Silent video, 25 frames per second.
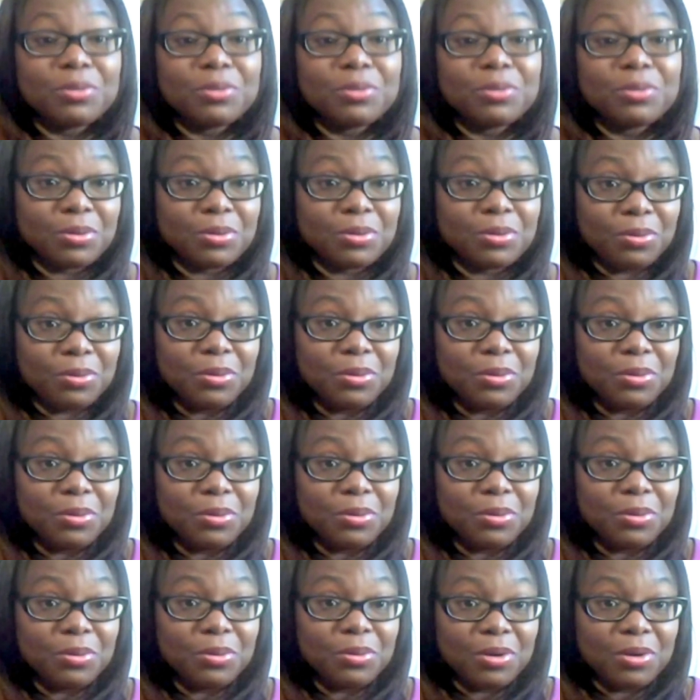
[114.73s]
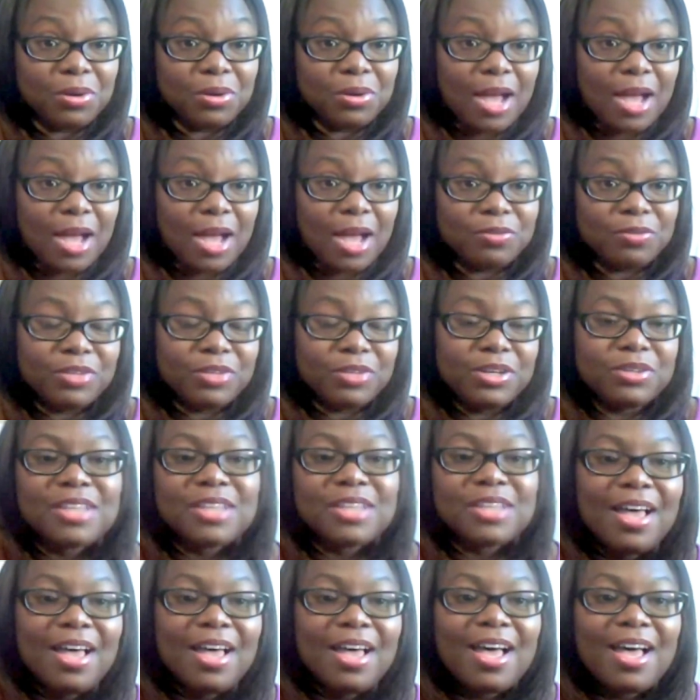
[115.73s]
Google Hangout
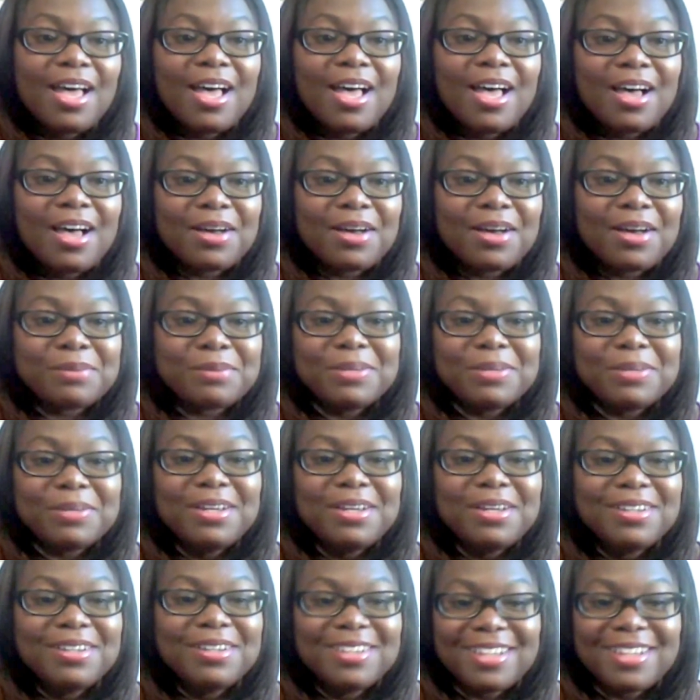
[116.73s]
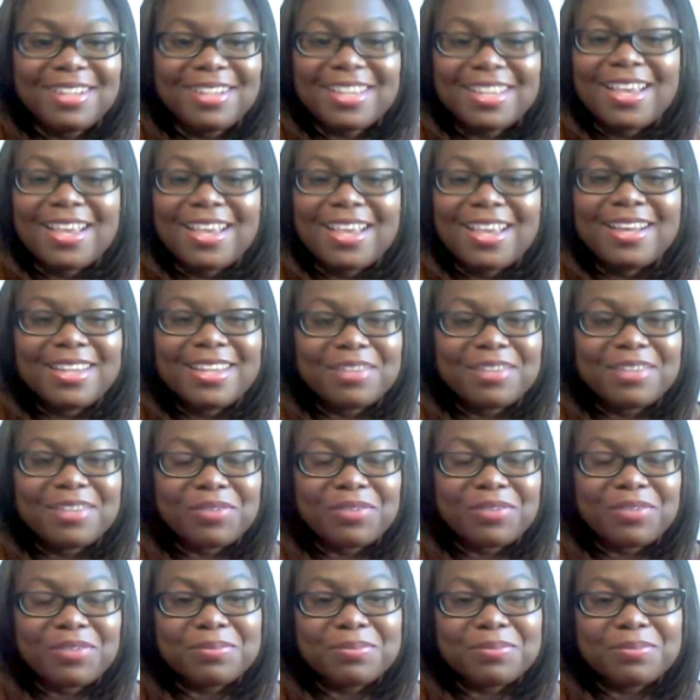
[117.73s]
videos, I
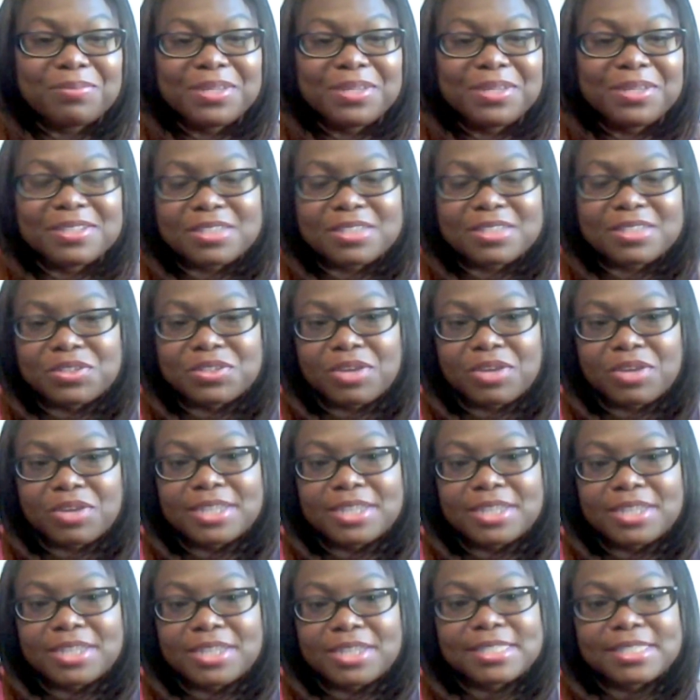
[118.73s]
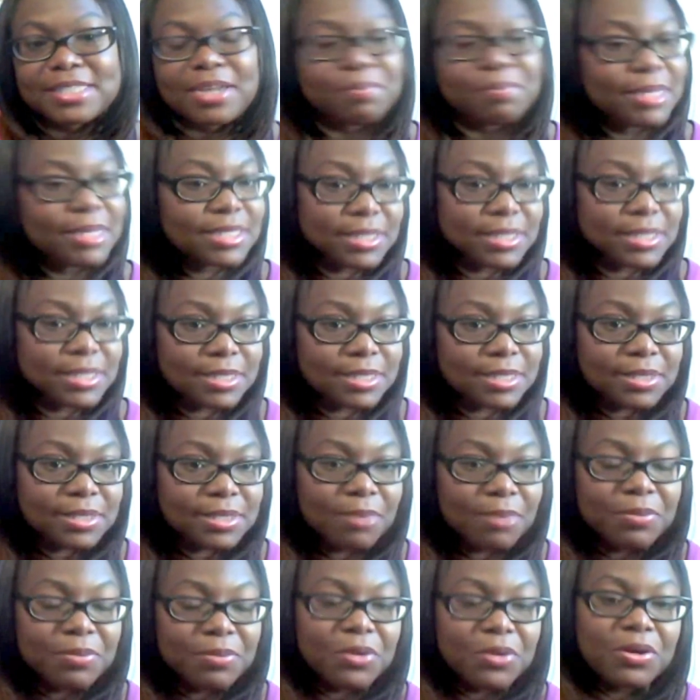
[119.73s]
kind of give up because I was trying to set up my
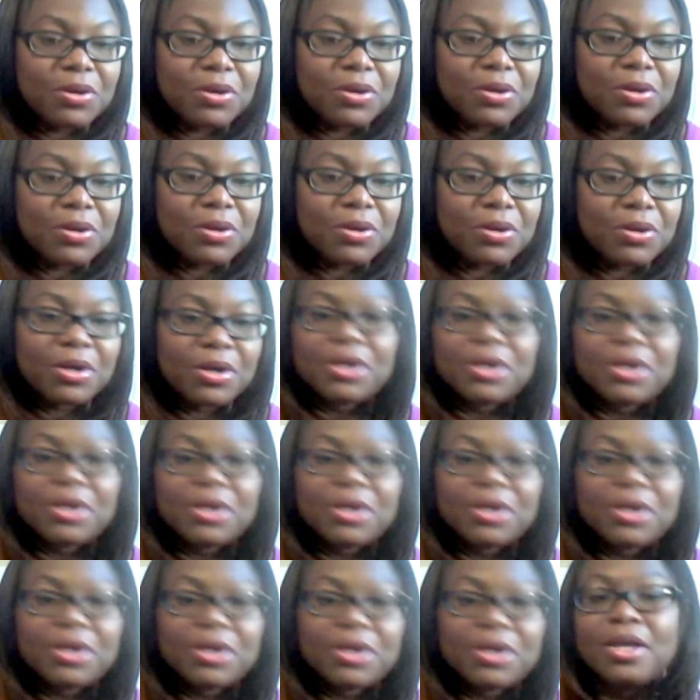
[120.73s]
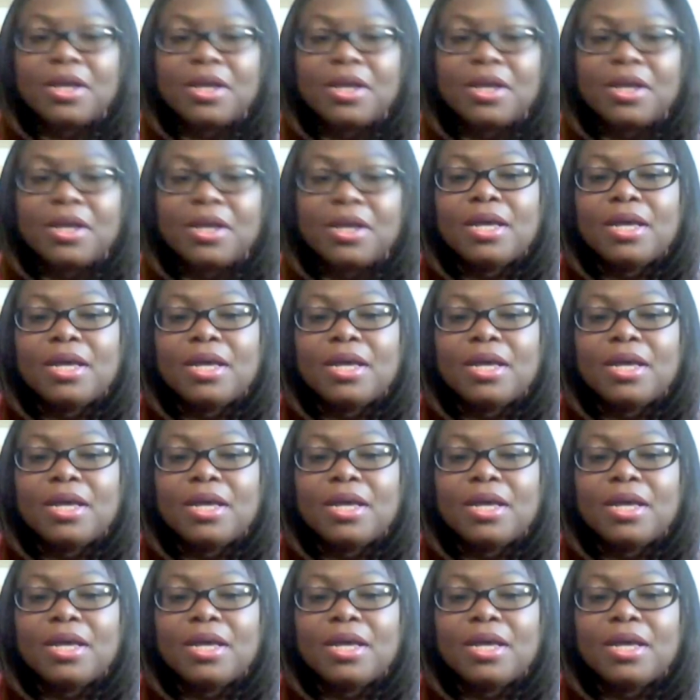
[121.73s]
sister's computer to